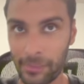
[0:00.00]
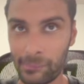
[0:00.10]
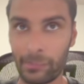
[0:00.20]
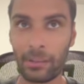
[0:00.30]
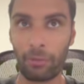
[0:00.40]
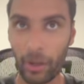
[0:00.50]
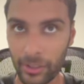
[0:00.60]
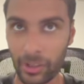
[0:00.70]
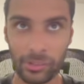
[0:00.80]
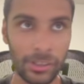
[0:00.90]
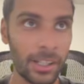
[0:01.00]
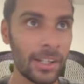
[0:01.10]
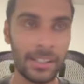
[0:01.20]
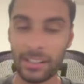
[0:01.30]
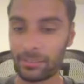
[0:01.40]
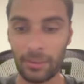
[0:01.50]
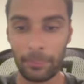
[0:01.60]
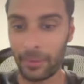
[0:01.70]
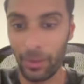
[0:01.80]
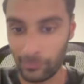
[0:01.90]
When you think of architecture, you think of
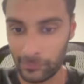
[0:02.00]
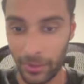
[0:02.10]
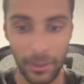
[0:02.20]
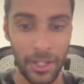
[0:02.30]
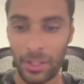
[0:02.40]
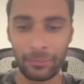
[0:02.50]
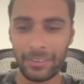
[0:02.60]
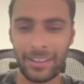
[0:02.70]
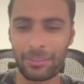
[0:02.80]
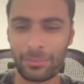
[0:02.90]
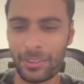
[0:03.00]
something else, right? You don't really think of